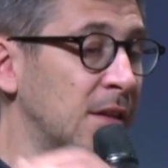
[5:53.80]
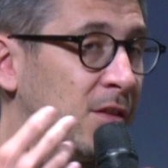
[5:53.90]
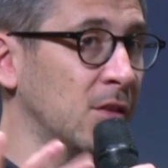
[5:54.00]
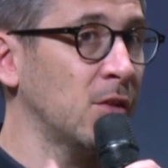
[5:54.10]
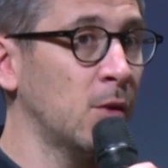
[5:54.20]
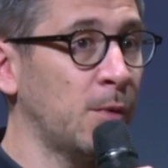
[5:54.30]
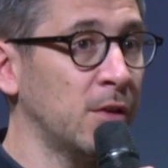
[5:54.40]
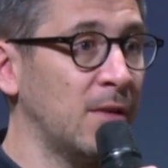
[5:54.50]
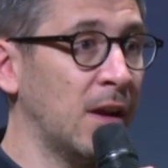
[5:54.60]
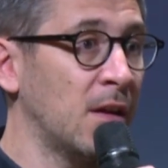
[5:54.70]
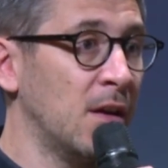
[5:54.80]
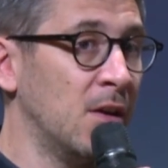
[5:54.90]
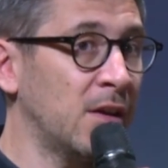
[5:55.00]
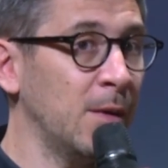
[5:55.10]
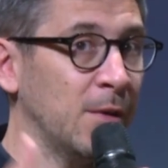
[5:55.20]
That's also the point, like,
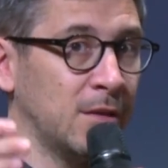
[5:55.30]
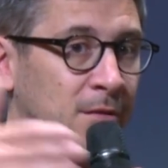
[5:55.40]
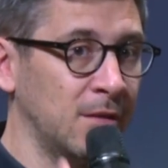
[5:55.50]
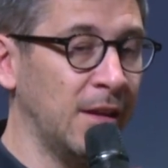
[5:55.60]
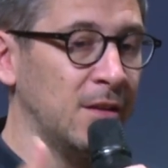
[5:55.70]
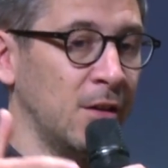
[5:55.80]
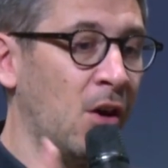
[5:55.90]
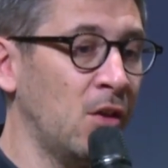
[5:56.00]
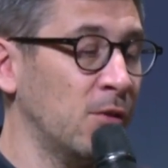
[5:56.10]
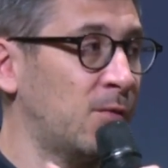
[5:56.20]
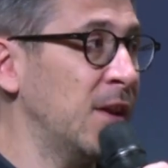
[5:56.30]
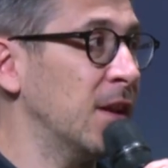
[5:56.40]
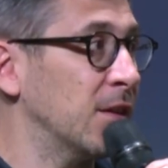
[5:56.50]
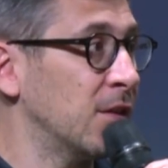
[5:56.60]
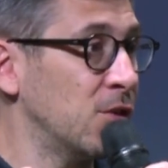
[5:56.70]
okay, but then on the
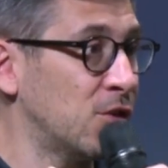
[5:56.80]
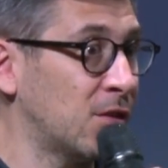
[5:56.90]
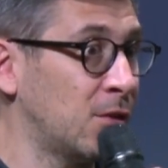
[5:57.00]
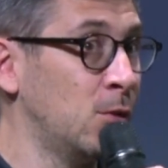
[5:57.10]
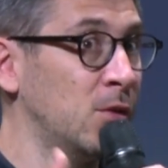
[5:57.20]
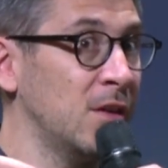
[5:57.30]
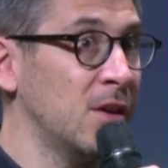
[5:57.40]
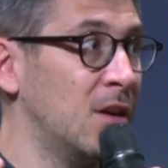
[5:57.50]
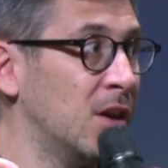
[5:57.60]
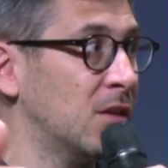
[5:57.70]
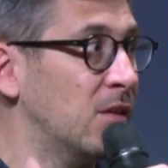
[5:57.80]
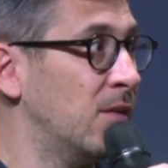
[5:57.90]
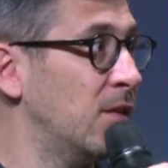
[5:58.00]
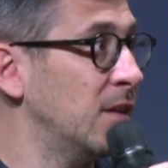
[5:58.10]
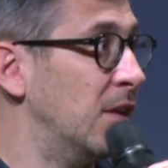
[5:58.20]
field, you're just losing a lot of
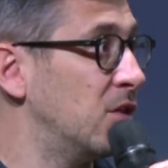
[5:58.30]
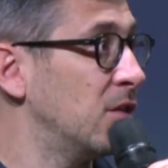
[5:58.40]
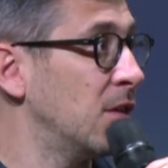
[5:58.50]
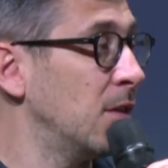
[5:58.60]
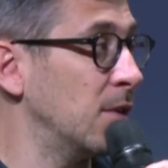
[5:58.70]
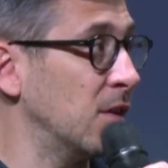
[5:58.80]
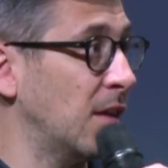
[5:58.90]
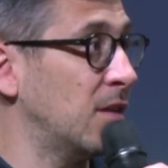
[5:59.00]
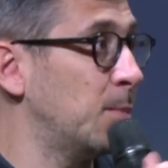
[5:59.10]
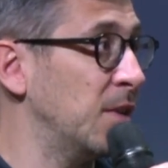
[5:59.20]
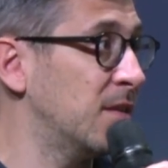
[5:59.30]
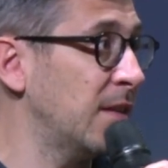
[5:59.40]
advantage. Because as it's been